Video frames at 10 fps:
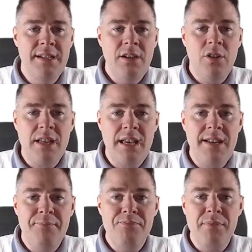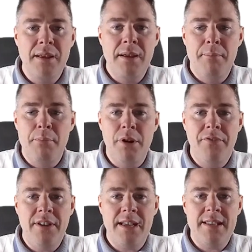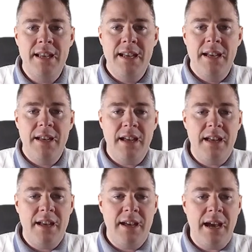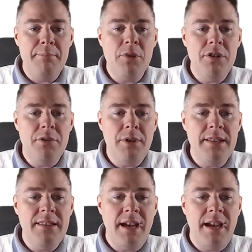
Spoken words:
Okay, perfect. I'm gonna run the